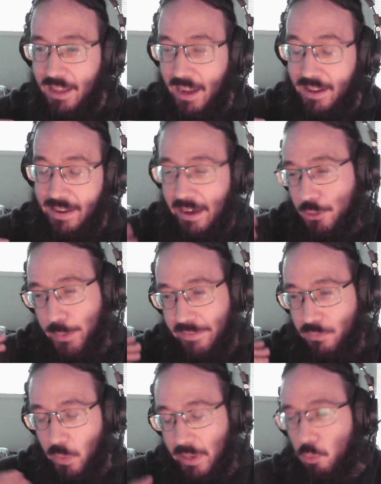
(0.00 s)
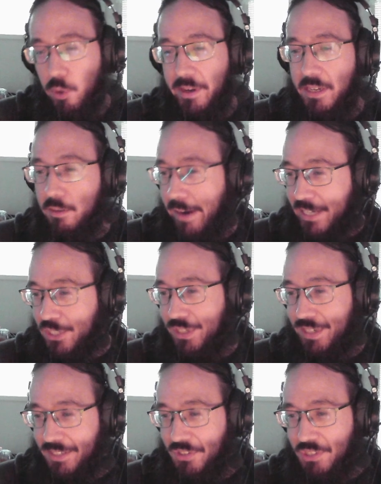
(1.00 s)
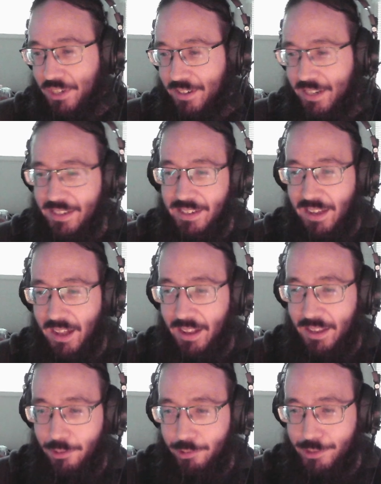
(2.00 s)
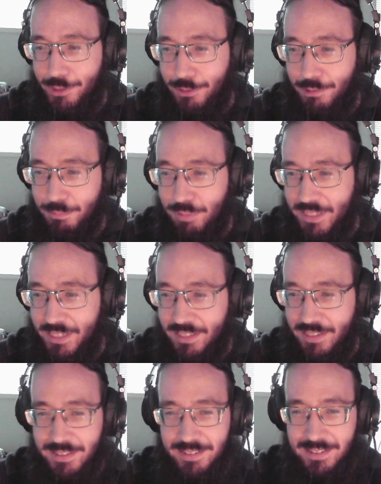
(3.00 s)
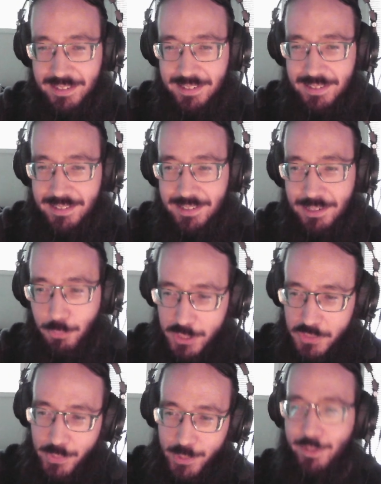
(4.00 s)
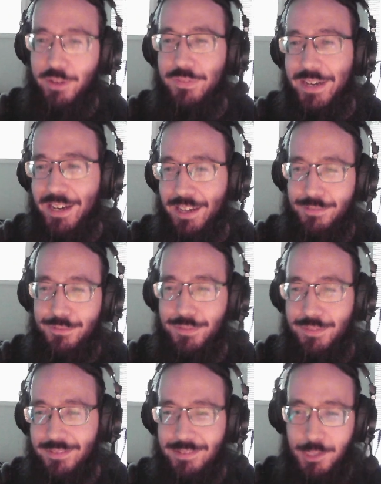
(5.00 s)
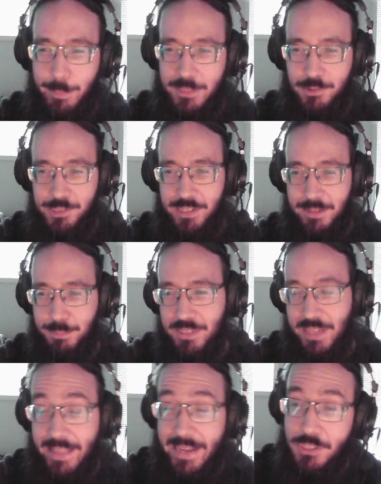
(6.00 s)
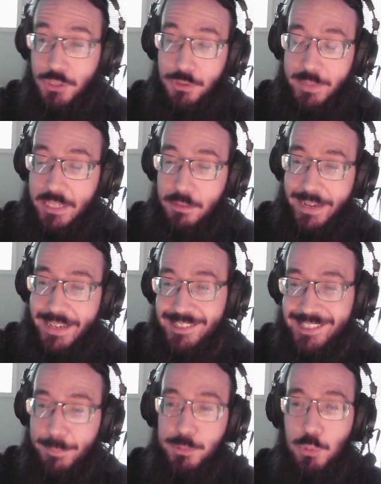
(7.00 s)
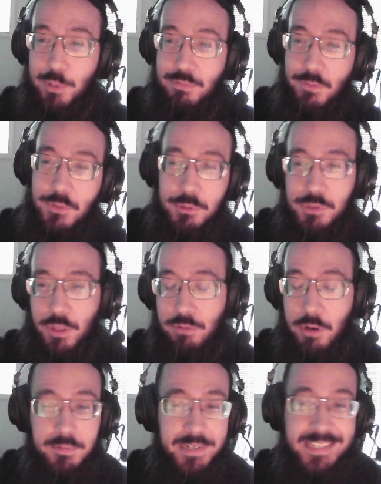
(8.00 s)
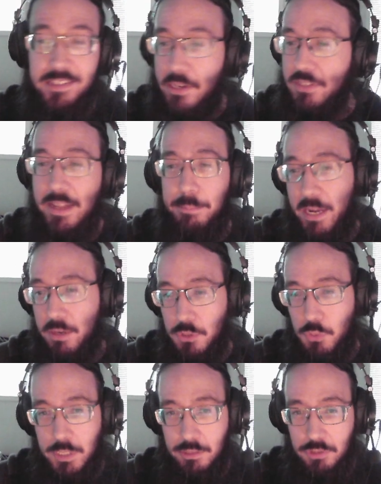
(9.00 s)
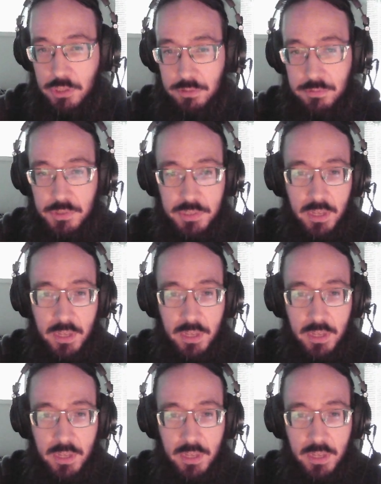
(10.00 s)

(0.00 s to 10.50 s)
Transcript: And now you have one more interaction necessary in order to complete Quest for Glory 5, no major skips. And that is to either accept or refuse the throne. It does not matter which one you choose.